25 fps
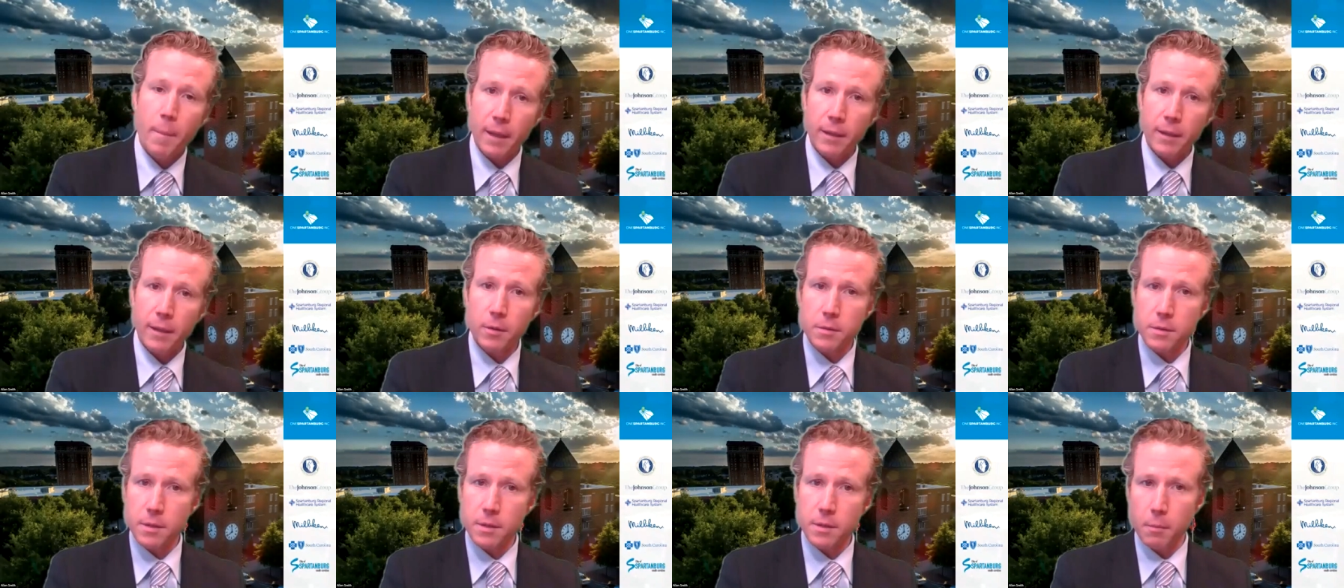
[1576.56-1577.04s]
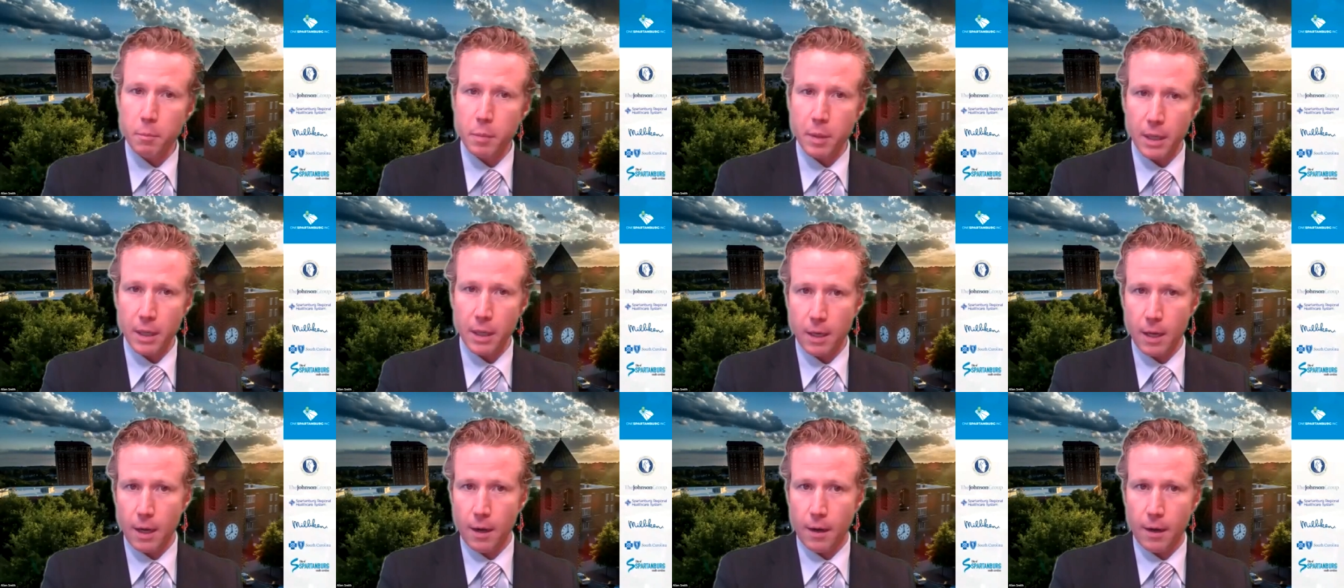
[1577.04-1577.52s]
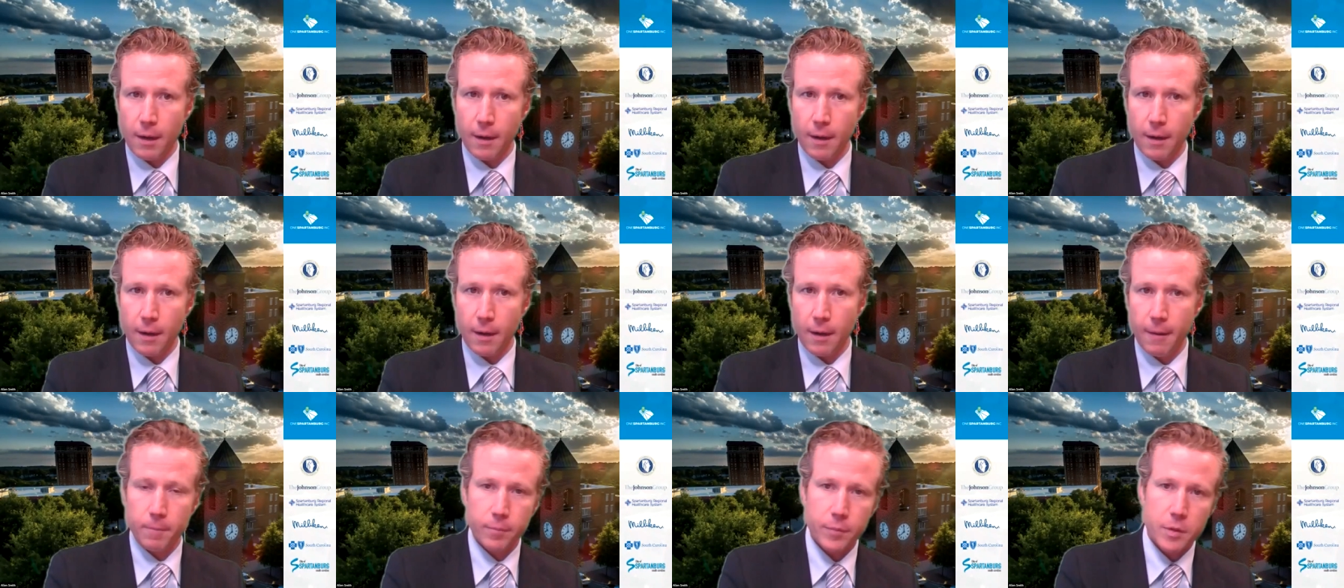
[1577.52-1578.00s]
Bethel's in Pitt County,
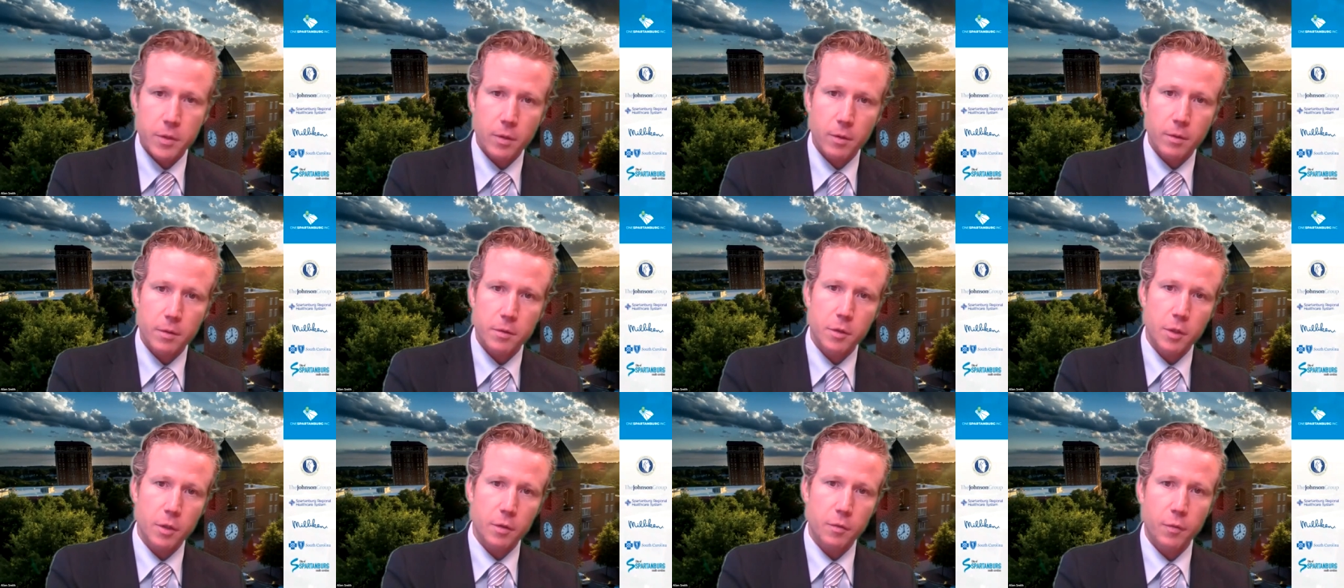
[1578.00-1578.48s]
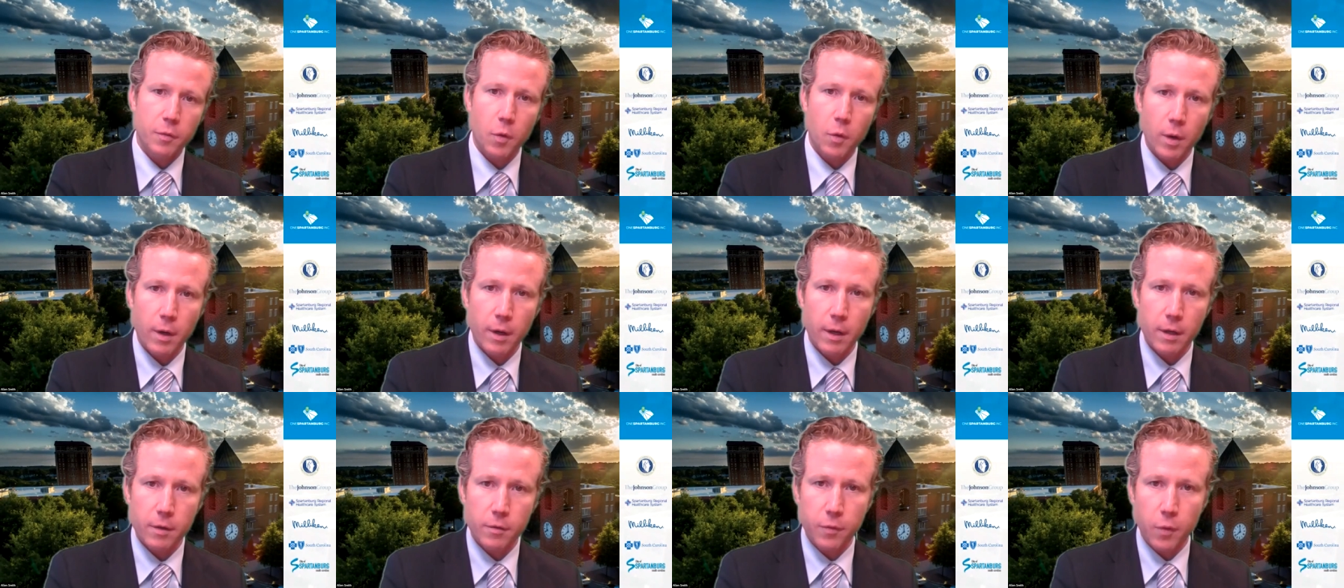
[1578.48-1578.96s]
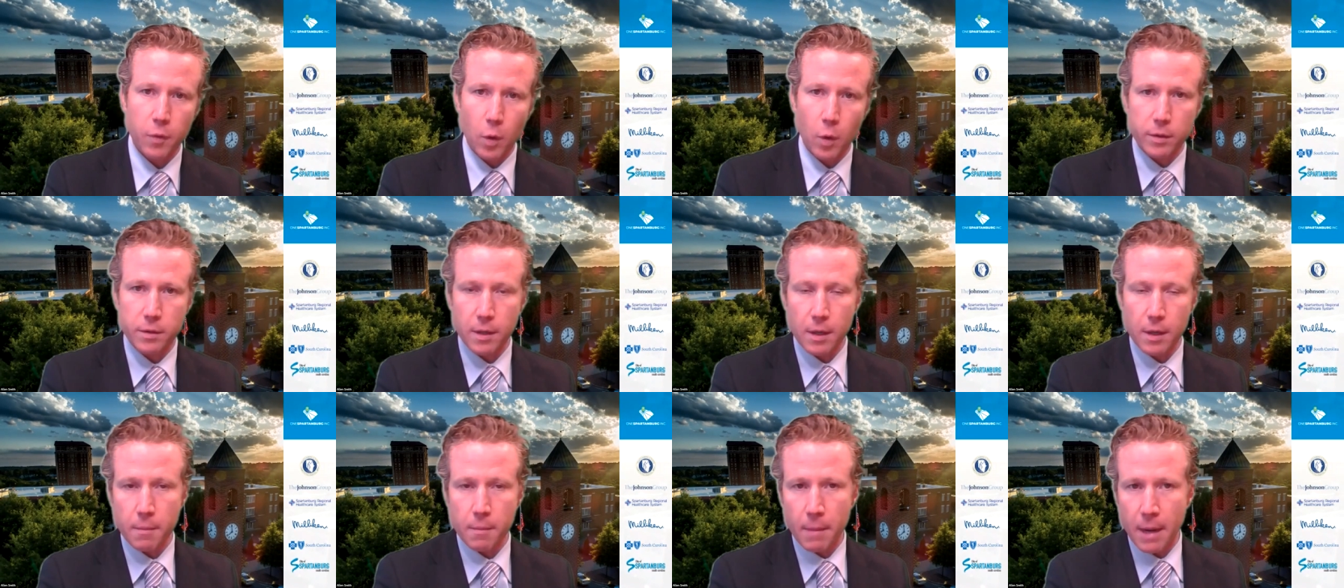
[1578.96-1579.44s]
so it's just it's
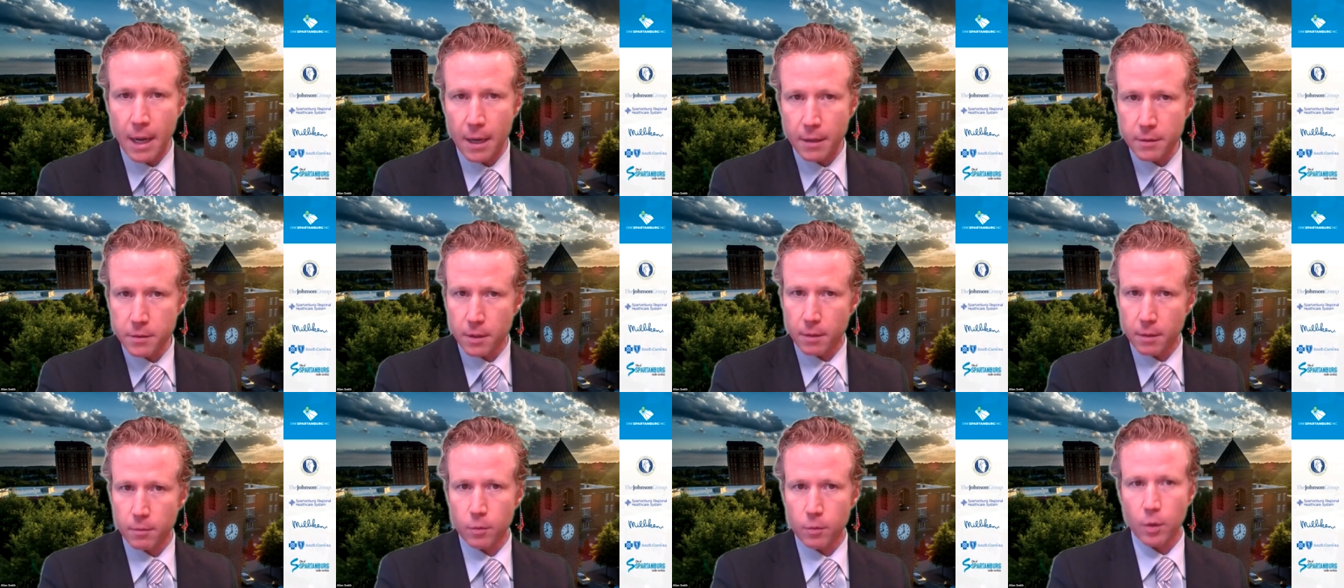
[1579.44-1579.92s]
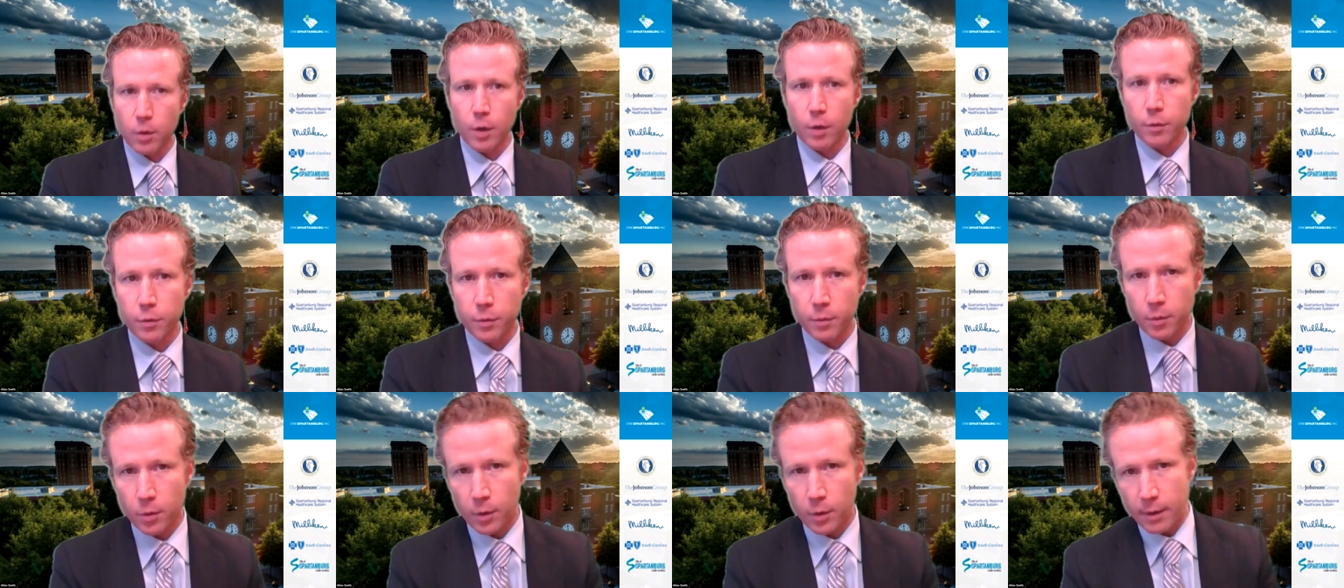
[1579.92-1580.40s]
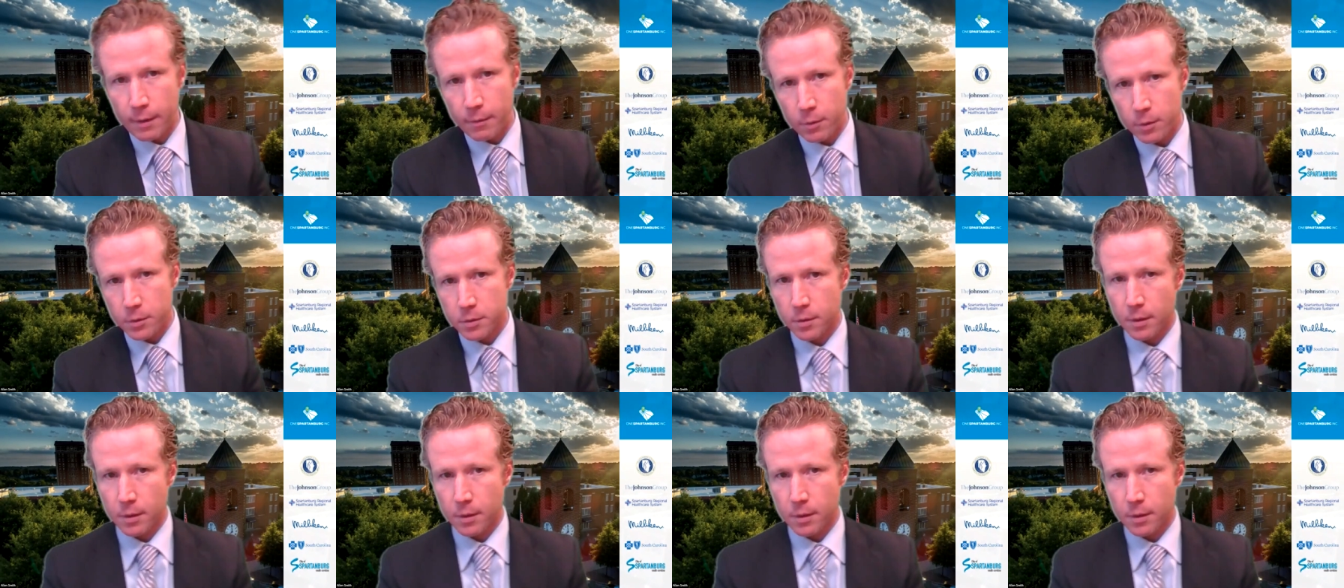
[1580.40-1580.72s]
14 miles up the road from Greenville.